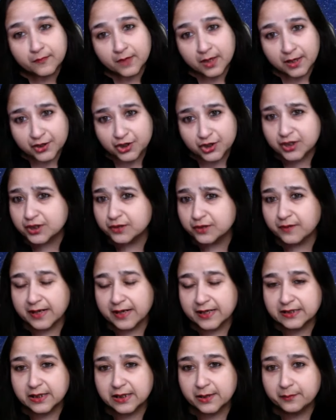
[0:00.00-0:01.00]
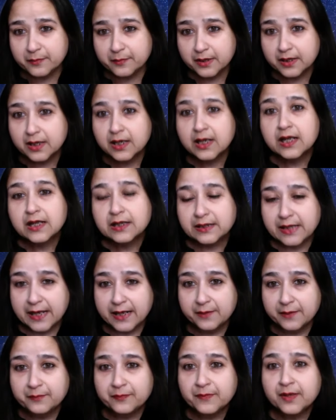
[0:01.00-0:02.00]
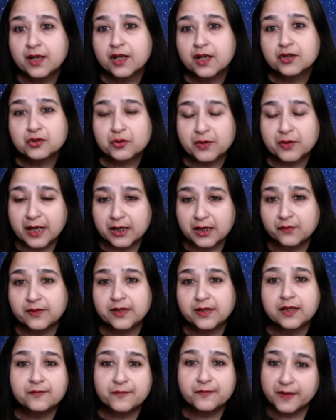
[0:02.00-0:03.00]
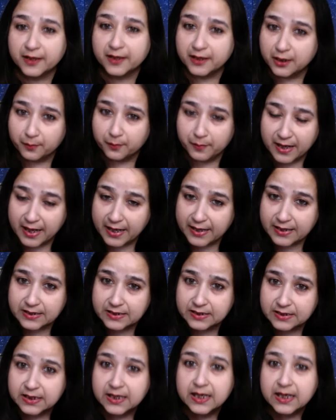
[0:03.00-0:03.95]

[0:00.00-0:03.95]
just revise them. Then together with it, fill in the blanks,